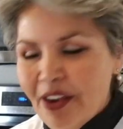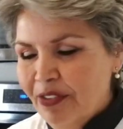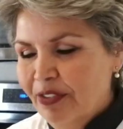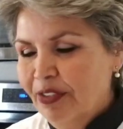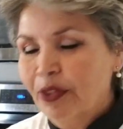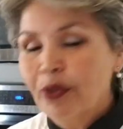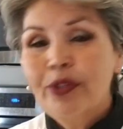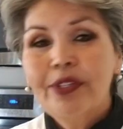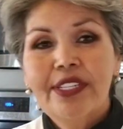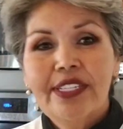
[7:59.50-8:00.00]
A
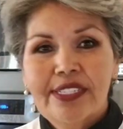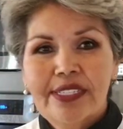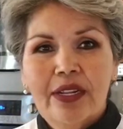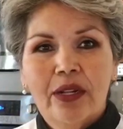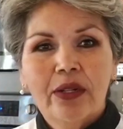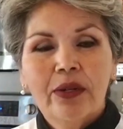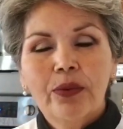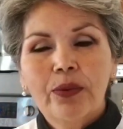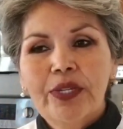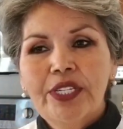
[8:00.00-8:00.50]
fleur de
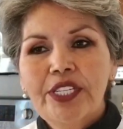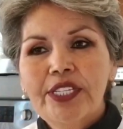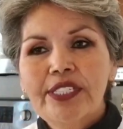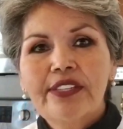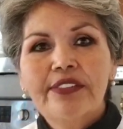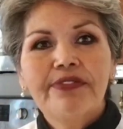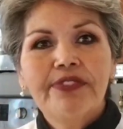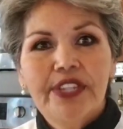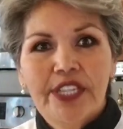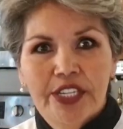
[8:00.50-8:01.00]
sal, which is
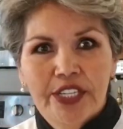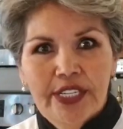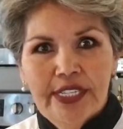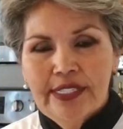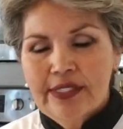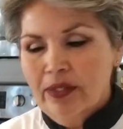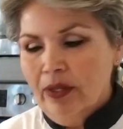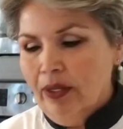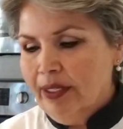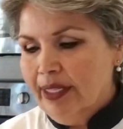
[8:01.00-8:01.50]
a finishing
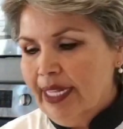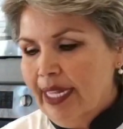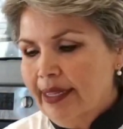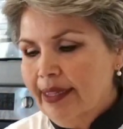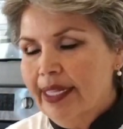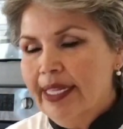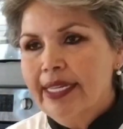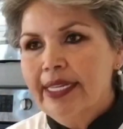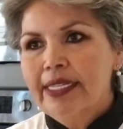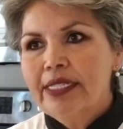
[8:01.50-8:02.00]
salt.
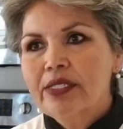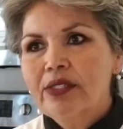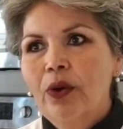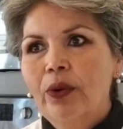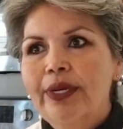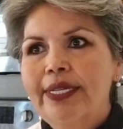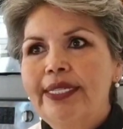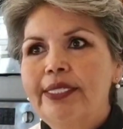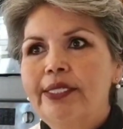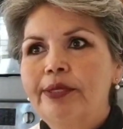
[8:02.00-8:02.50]
That thing is
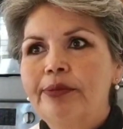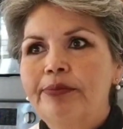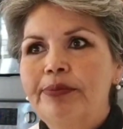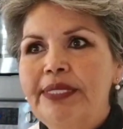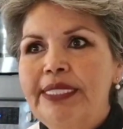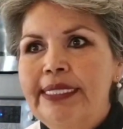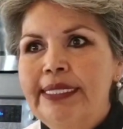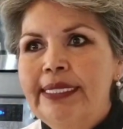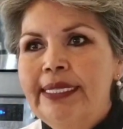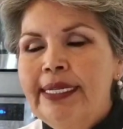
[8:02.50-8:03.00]
going to
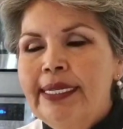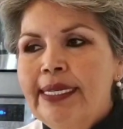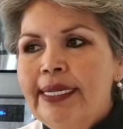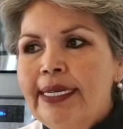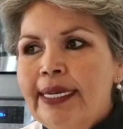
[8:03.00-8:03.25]
be,